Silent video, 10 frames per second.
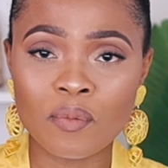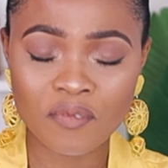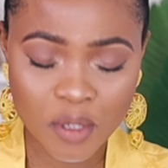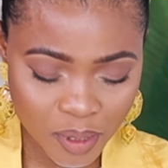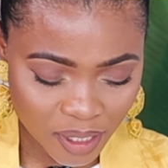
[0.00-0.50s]

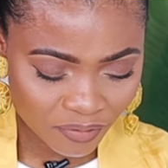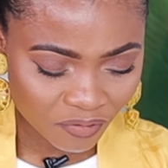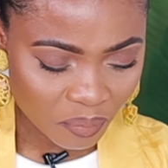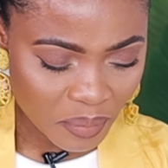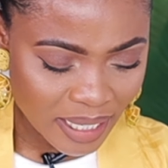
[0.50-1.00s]
confusing
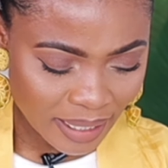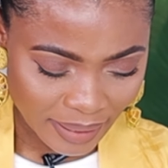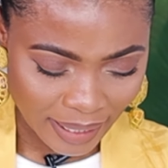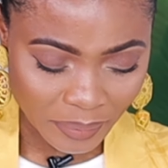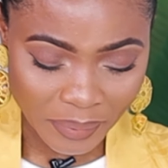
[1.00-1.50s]
for me.
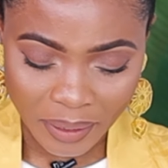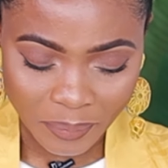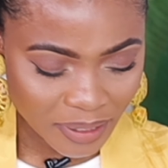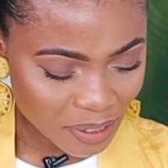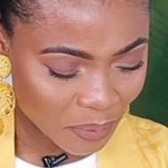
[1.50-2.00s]
I'm like, okay,
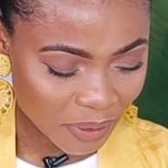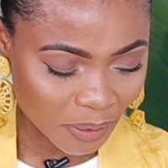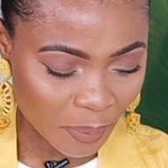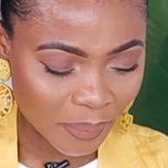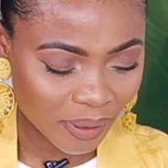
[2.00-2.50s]
what's
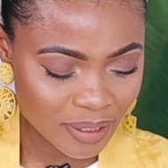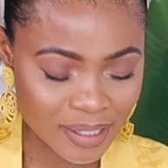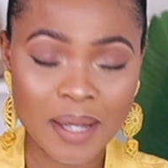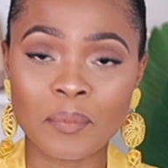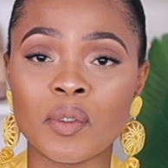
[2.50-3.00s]
going on? But
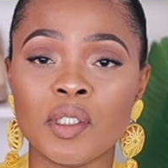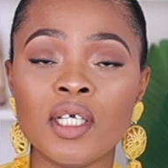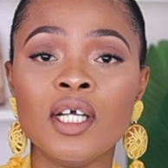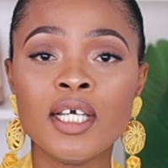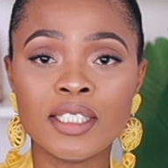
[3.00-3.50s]
same way,
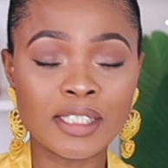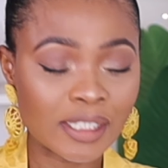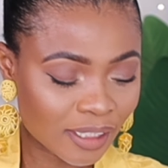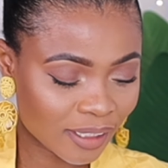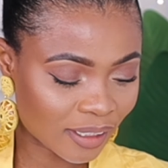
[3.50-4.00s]

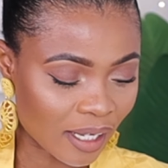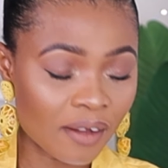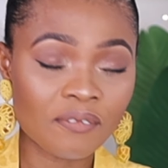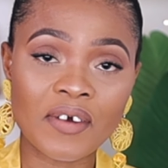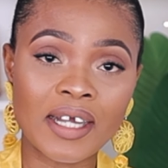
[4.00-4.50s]
did
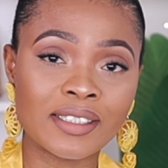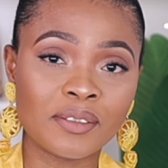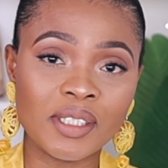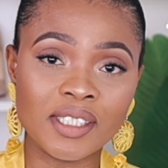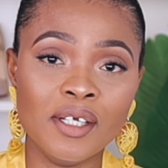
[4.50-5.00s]
I
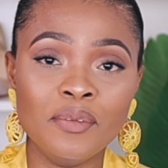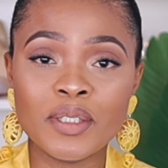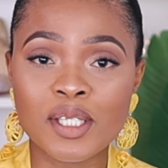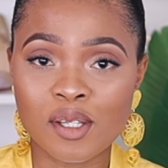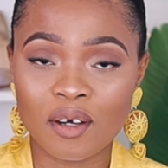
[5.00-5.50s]
finally
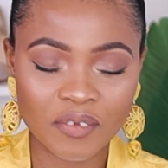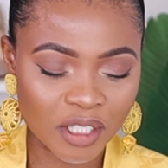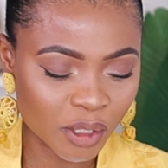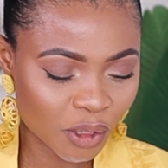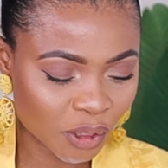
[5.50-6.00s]
resolve
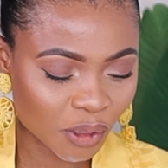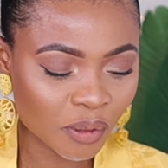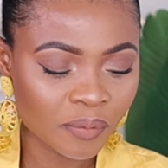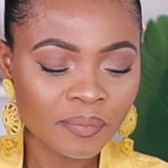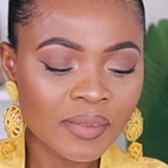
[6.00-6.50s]
the
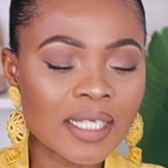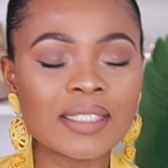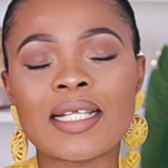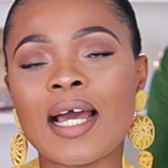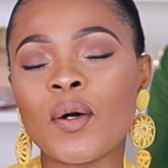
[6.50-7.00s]
issue?
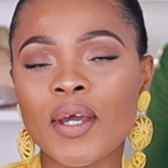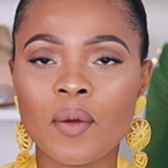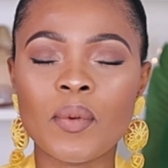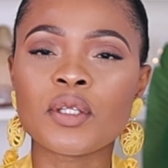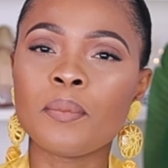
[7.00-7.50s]
It's like,
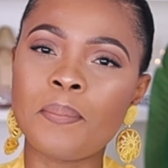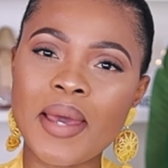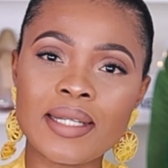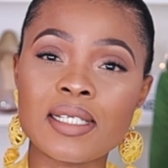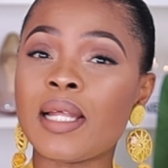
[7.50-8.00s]
okay, when you
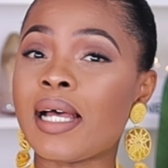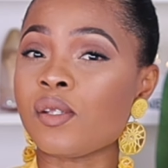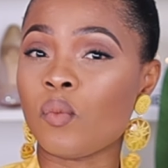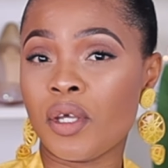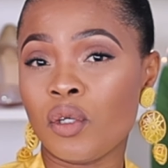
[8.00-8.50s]
bet it,
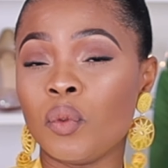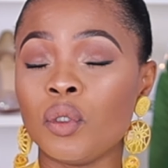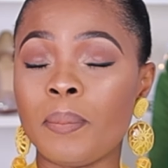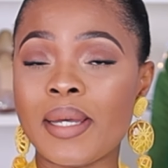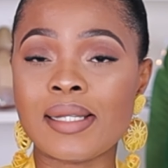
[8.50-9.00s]
that's when you
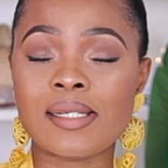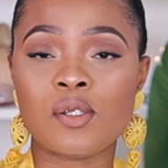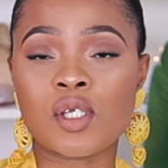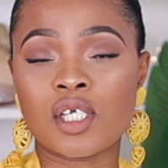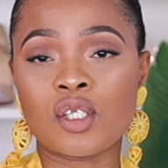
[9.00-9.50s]
want to bet
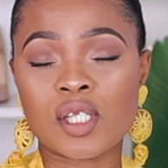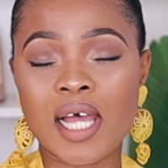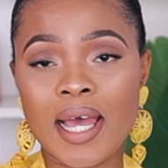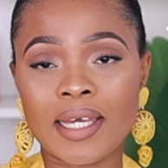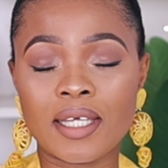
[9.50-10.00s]
it, you can just
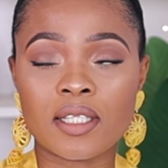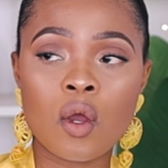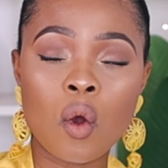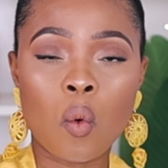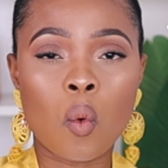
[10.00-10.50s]
hang it
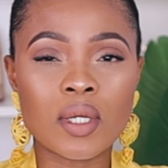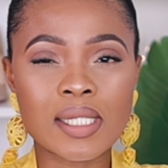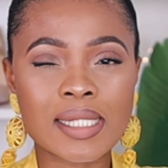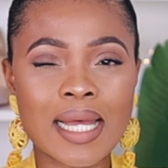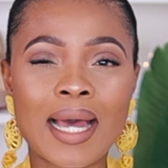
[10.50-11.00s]

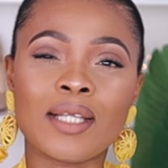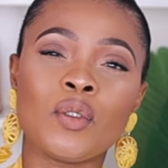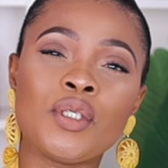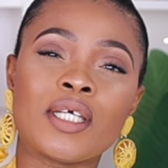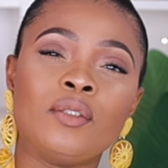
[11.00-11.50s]
one side,
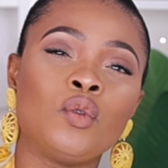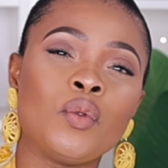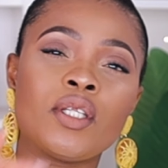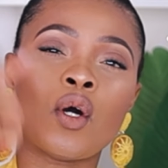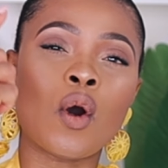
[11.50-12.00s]
or you can
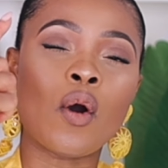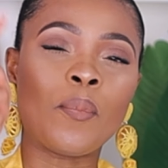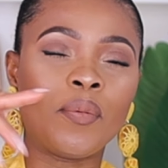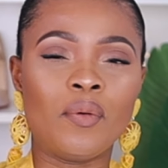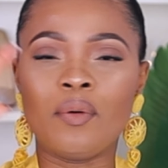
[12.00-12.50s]
do it
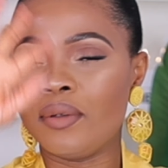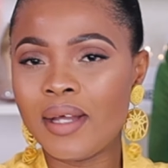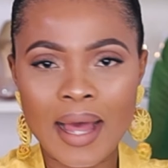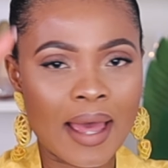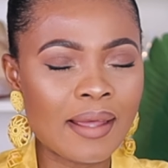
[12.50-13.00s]
up, or
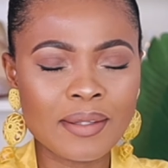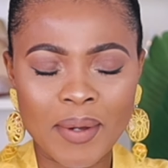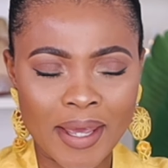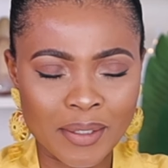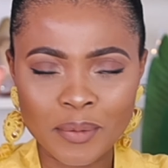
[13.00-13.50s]

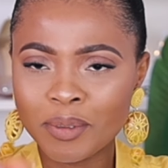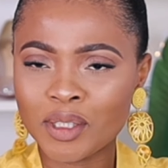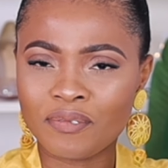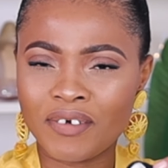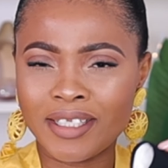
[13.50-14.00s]
anyway, you will
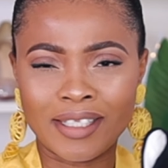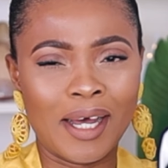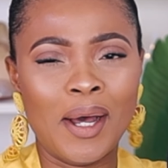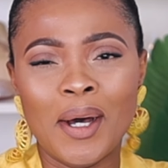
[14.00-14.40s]
just find it